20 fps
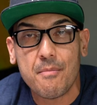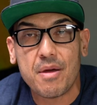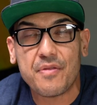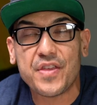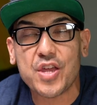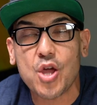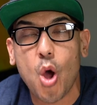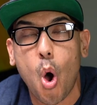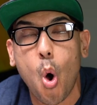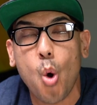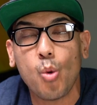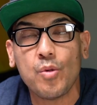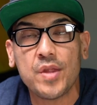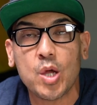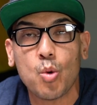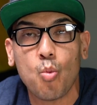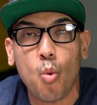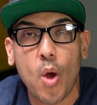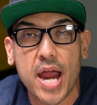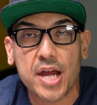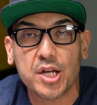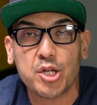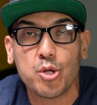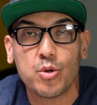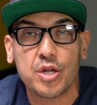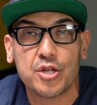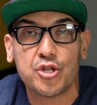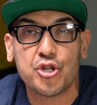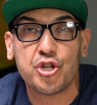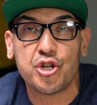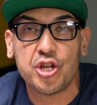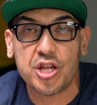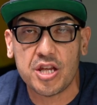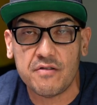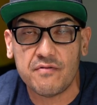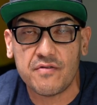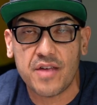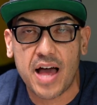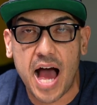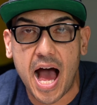But the only way to
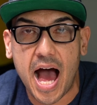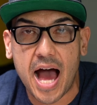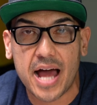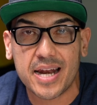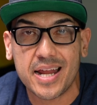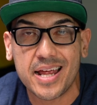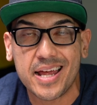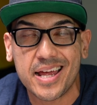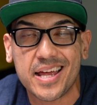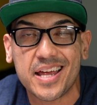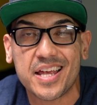achieve that